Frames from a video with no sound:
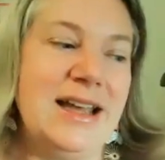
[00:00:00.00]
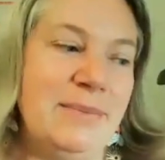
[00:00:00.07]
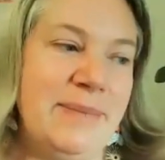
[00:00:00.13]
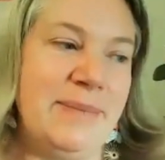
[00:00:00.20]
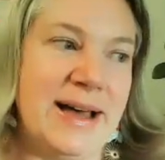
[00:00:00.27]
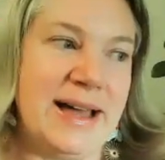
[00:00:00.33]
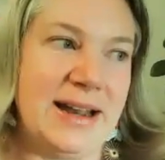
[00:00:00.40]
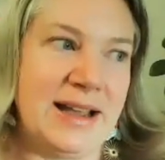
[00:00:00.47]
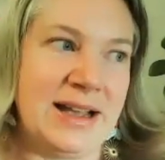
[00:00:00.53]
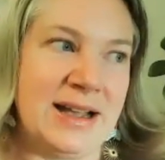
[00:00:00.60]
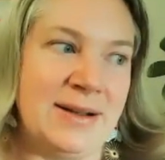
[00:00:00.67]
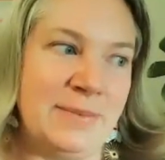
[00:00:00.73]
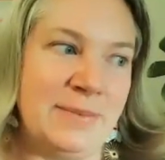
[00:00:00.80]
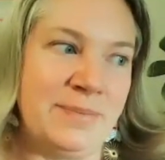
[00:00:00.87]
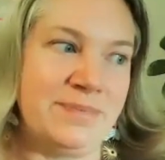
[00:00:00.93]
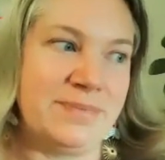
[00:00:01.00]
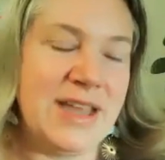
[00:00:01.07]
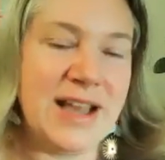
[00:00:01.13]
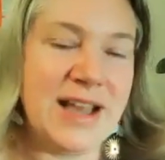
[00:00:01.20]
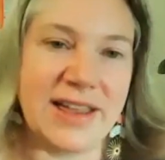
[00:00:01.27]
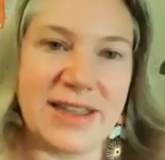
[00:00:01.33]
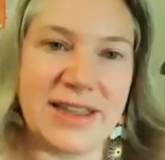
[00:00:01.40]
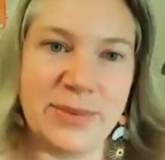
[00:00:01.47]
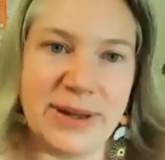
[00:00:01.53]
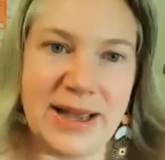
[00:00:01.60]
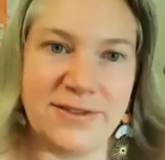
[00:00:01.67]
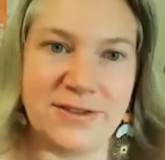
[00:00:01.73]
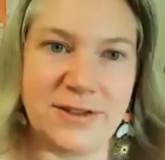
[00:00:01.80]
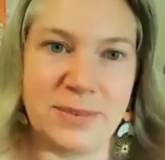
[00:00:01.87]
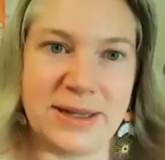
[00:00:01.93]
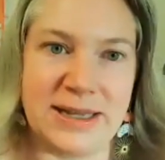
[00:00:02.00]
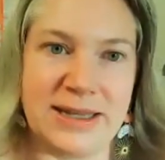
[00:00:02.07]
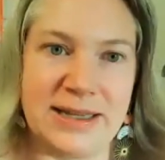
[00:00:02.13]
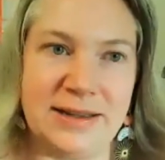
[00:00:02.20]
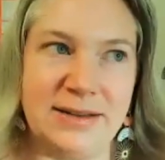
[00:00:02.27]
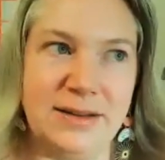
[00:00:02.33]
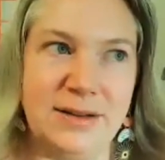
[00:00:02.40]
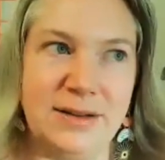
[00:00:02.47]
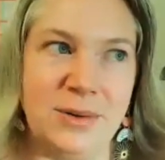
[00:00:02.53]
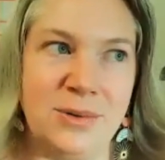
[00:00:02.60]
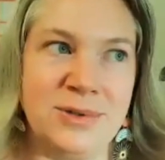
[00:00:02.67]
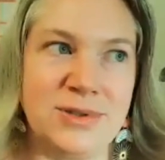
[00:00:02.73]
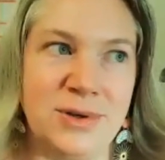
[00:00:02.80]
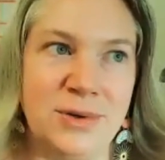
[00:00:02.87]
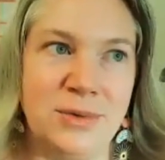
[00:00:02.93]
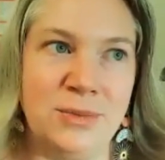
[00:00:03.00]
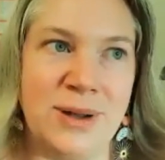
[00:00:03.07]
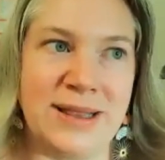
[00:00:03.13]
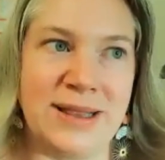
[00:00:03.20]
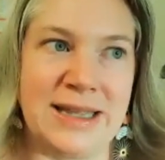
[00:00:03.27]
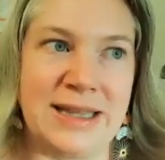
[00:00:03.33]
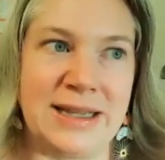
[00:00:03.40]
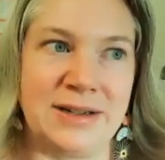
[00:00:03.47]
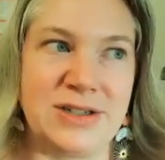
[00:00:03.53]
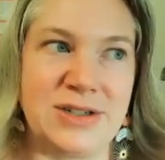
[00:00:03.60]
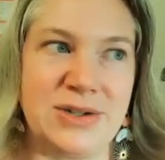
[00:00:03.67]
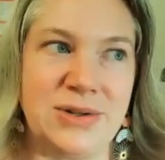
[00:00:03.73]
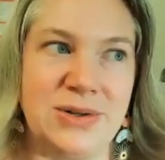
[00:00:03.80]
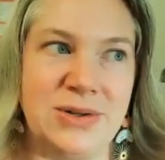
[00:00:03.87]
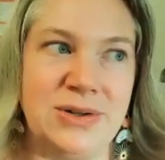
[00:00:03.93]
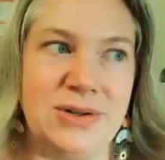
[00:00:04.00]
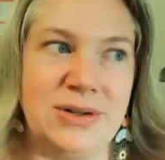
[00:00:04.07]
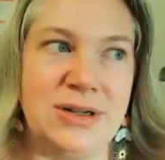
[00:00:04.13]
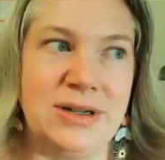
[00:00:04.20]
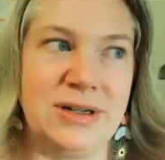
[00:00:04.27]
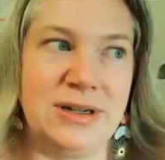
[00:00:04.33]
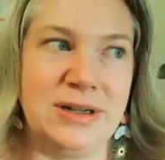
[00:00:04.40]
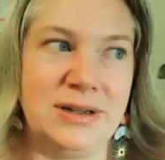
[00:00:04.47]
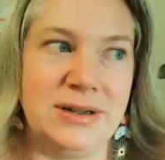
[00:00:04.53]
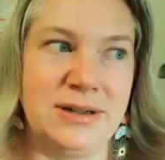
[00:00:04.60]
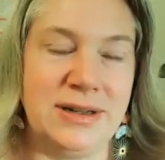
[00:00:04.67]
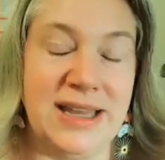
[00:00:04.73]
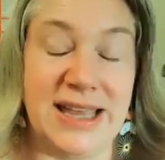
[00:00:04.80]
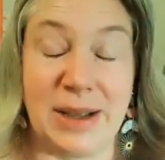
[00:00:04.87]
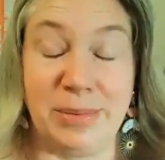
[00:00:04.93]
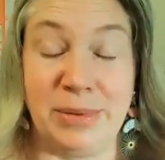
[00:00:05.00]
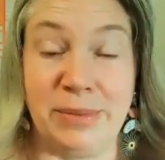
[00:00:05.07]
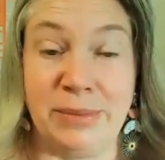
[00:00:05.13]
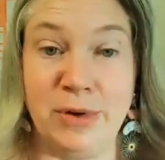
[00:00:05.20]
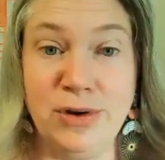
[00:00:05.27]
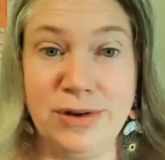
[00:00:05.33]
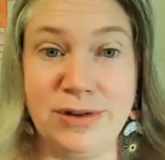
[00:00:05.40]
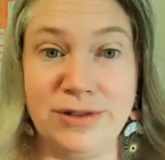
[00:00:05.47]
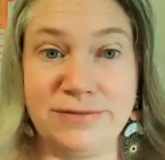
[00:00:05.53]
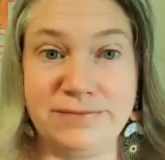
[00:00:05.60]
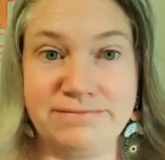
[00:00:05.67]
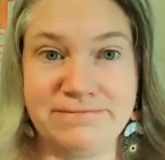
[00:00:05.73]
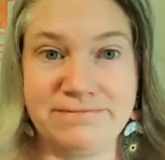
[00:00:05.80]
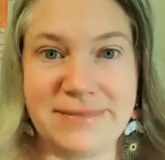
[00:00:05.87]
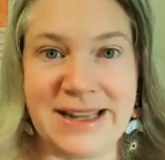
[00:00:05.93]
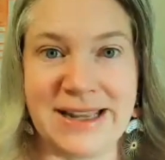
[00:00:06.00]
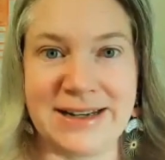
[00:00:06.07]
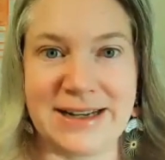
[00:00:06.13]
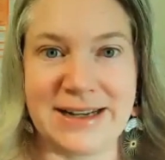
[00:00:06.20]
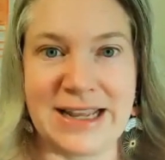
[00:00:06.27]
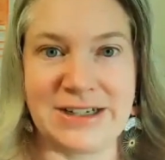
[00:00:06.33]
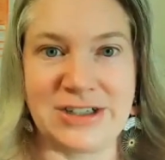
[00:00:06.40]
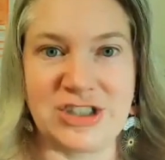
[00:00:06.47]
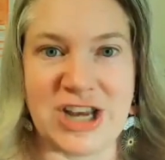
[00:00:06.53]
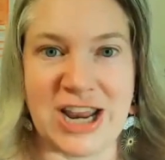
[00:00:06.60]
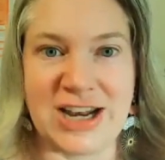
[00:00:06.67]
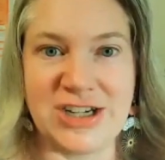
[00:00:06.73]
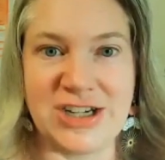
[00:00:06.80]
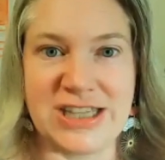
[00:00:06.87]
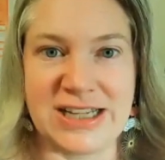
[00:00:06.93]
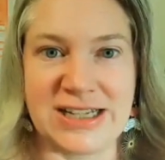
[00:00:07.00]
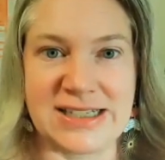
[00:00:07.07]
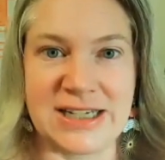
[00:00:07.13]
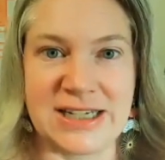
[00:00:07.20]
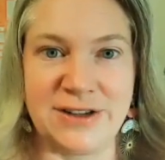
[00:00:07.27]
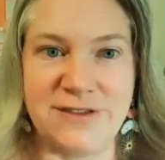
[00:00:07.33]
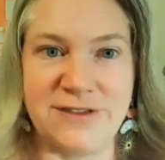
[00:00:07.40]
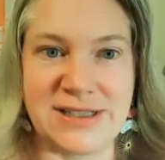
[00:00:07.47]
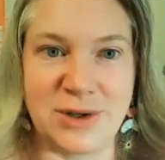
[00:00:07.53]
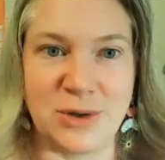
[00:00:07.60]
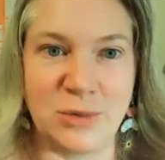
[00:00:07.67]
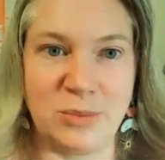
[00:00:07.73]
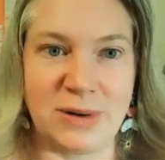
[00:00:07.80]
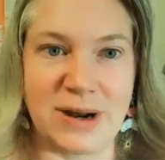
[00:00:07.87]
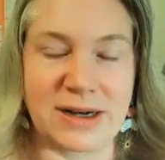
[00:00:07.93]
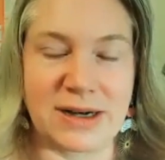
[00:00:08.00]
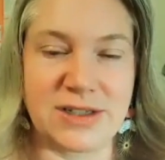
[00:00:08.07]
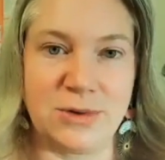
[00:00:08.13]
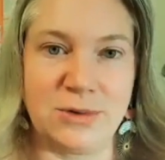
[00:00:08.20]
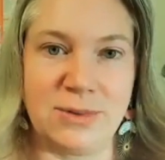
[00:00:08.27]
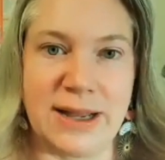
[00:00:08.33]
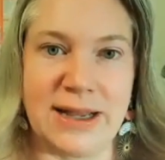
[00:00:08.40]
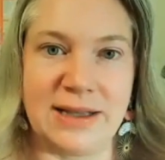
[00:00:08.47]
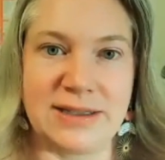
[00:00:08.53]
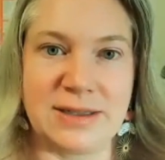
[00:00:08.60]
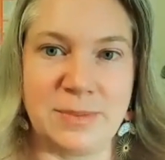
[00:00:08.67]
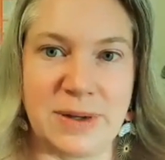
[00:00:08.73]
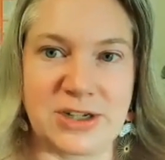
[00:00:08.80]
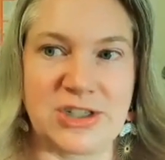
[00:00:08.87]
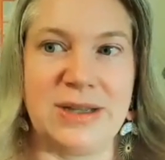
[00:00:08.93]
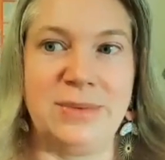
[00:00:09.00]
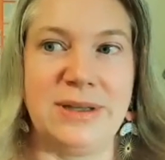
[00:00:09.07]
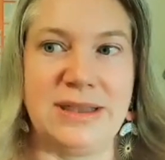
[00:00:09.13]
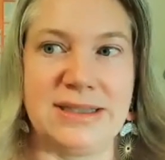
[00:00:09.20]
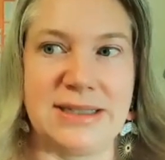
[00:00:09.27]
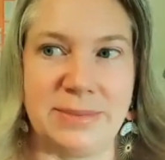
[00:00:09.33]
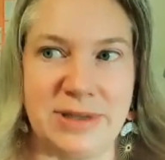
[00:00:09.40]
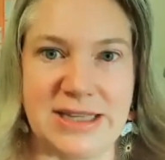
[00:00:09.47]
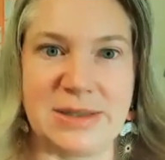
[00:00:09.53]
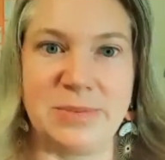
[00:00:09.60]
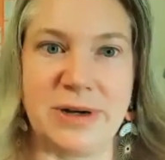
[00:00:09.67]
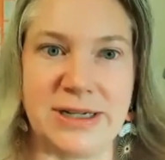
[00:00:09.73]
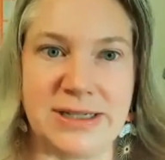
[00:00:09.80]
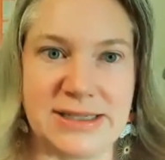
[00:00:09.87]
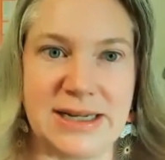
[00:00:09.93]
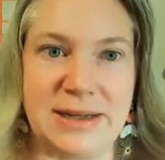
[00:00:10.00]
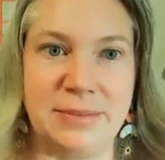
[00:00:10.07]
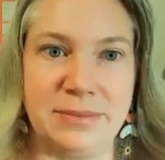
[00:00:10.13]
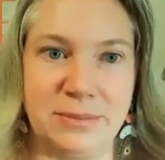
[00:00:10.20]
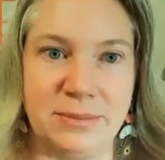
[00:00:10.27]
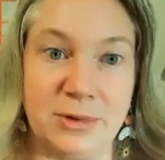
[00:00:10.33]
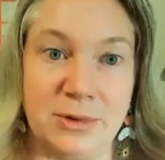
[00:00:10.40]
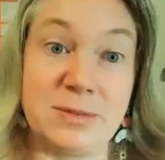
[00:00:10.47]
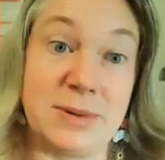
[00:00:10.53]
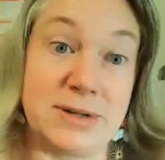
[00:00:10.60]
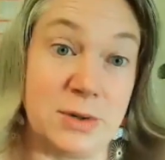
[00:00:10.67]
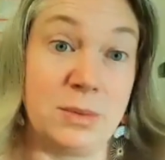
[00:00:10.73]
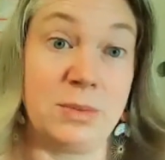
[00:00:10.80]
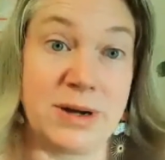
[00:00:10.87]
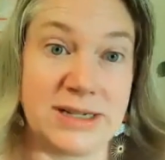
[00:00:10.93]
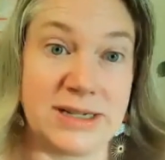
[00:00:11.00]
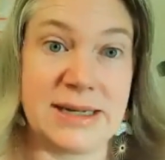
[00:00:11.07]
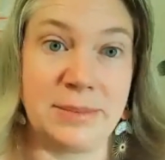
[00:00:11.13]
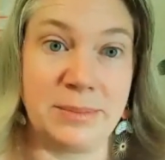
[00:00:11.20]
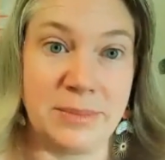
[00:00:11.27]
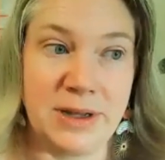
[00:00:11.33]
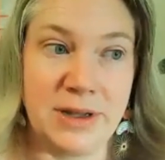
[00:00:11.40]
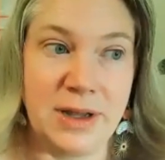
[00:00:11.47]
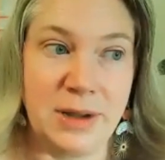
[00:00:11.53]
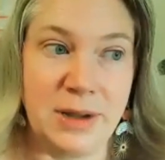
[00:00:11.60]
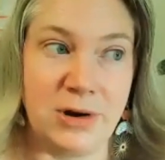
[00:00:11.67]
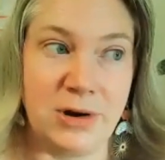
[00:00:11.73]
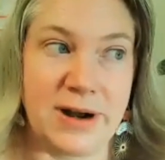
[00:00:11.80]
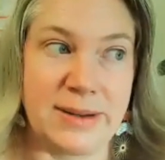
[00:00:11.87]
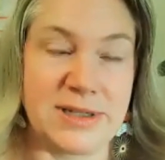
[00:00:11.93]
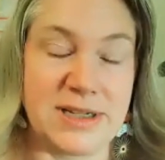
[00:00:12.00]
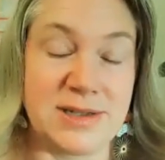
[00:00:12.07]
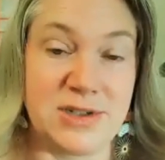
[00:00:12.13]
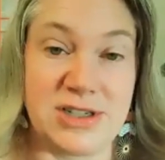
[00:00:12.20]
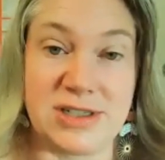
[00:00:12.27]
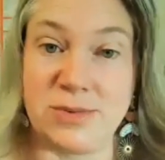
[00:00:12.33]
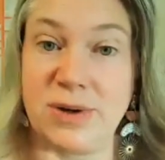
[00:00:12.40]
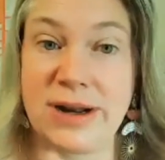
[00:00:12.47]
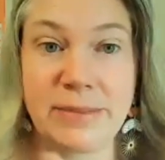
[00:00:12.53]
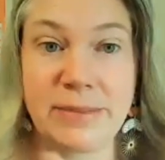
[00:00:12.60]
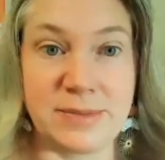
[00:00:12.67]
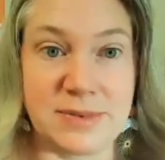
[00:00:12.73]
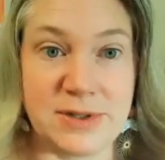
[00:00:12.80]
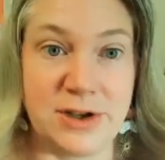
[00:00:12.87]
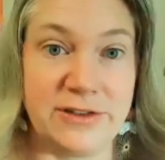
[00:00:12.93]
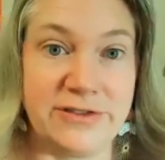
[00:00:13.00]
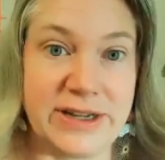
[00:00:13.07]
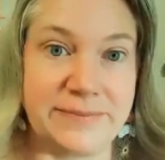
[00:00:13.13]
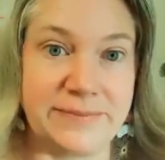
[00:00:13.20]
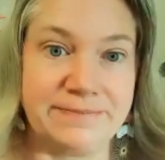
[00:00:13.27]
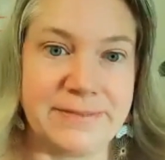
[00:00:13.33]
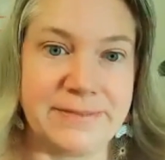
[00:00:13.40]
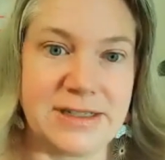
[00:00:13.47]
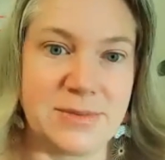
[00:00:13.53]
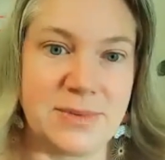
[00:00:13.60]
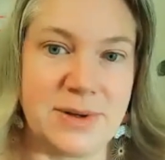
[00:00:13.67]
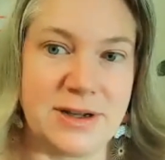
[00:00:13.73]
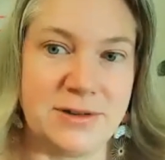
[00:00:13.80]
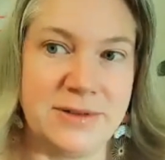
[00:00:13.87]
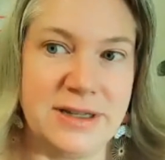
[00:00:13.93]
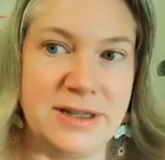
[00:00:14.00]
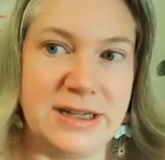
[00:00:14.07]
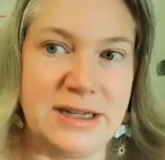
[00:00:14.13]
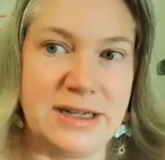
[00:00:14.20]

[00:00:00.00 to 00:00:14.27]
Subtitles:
But yeah, I think we have to be also willing to get up and move and change things in a physical, practical way, especially with some of these brainstem, or especially with brainstem programs, is just what I'm observing as well.